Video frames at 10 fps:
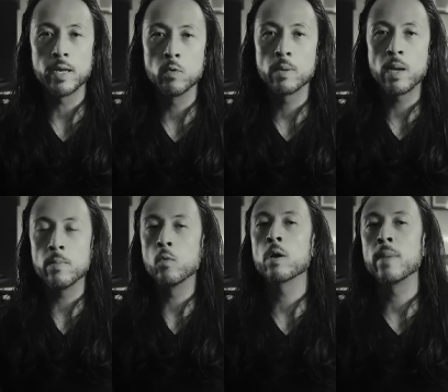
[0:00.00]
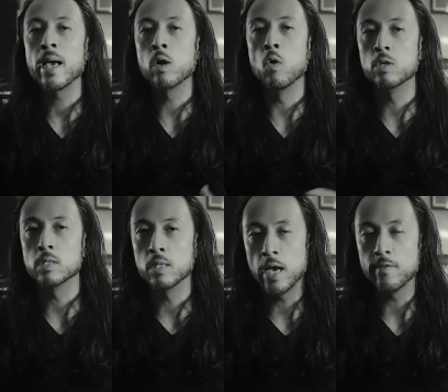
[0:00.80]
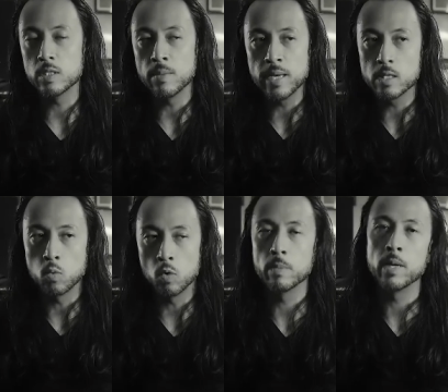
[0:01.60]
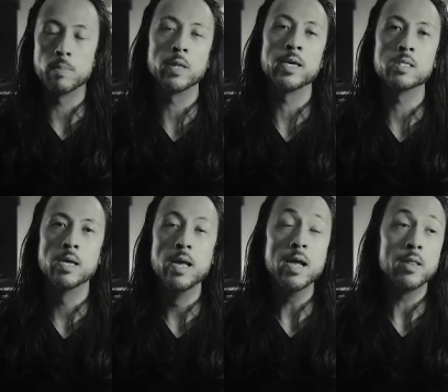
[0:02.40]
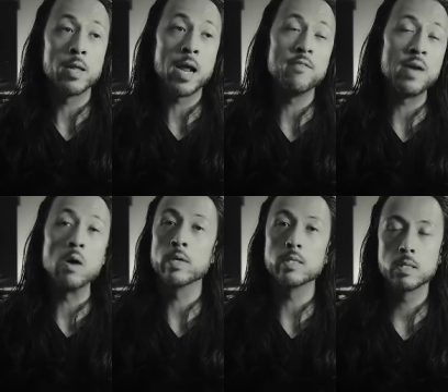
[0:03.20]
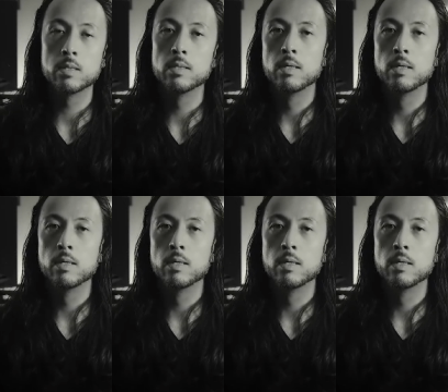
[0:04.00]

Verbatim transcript: Like one of my one of my goals in life is to make this world a better place than I found it.